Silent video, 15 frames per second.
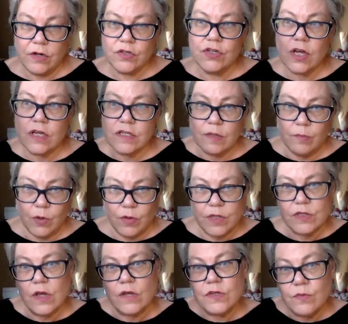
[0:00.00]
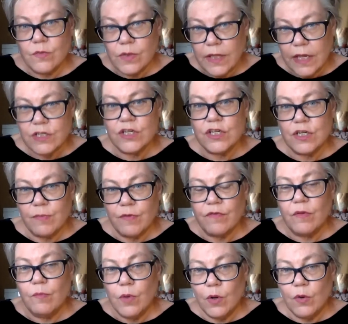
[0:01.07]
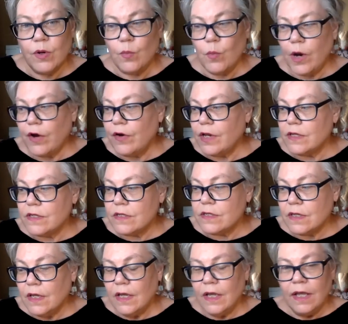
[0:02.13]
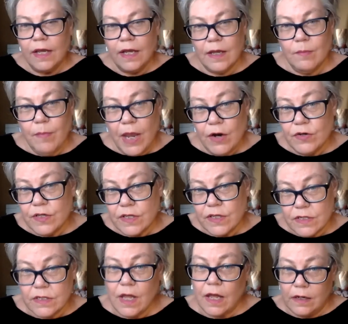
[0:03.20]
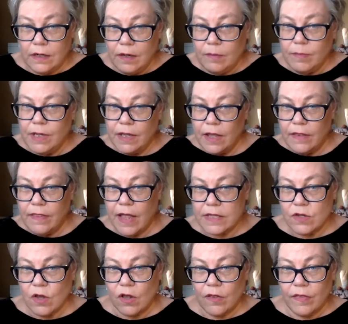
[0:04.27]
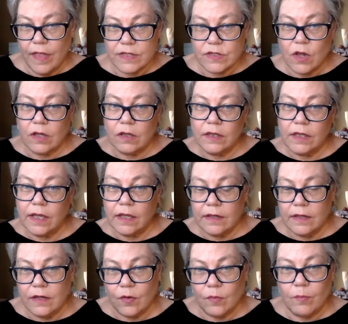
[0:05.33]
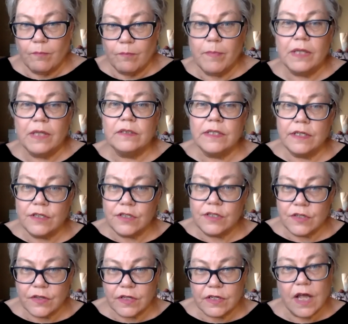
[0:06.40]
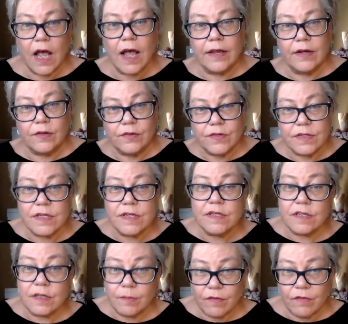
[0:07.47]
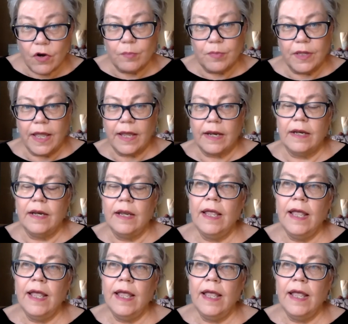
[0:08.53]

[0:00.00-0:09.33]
just the moon, it's also the relationship of the moon and where it is compared to the sun. I mean, that's all built into the tidal system of our planet.